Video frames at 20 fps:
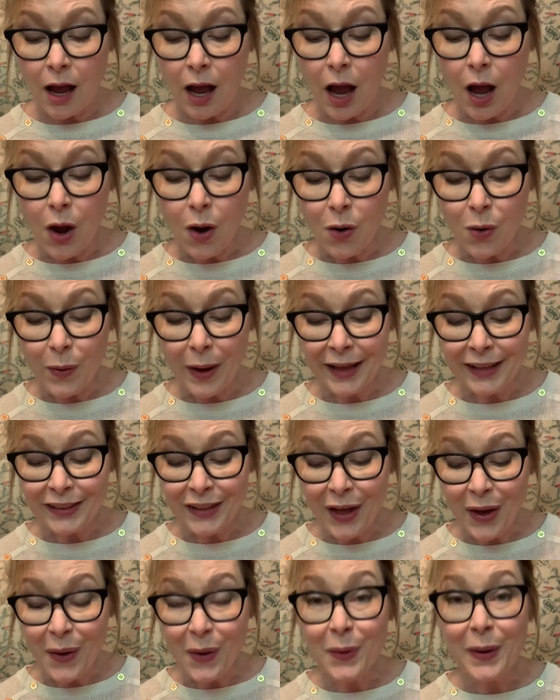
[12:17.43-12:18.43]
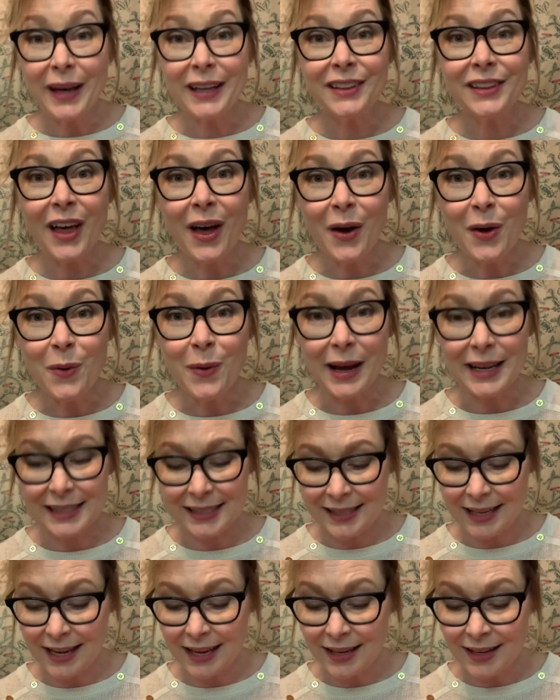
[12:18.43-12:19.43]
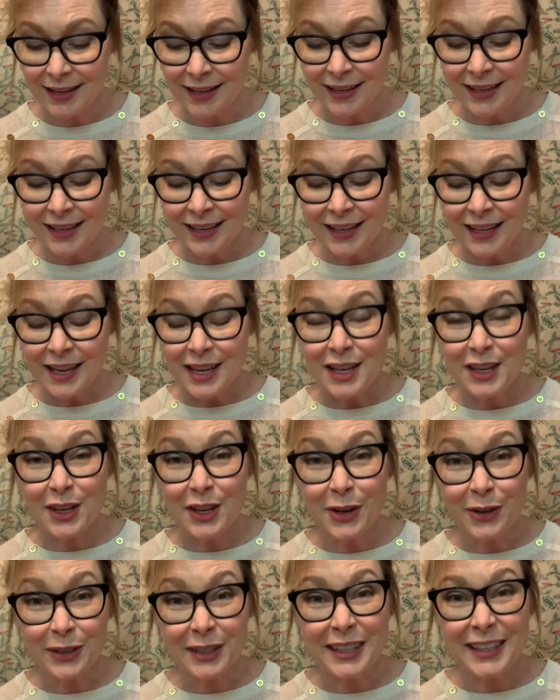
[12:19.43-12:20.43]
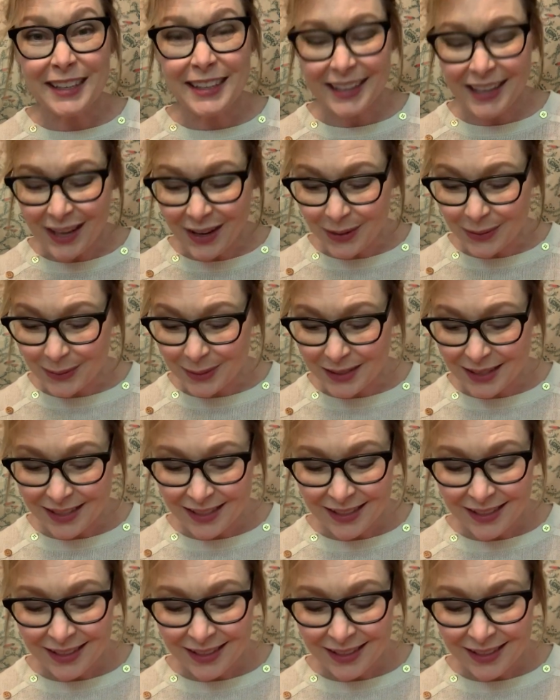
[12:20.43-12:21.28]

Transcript: "Oh, hello, hello," I said. "You're cute."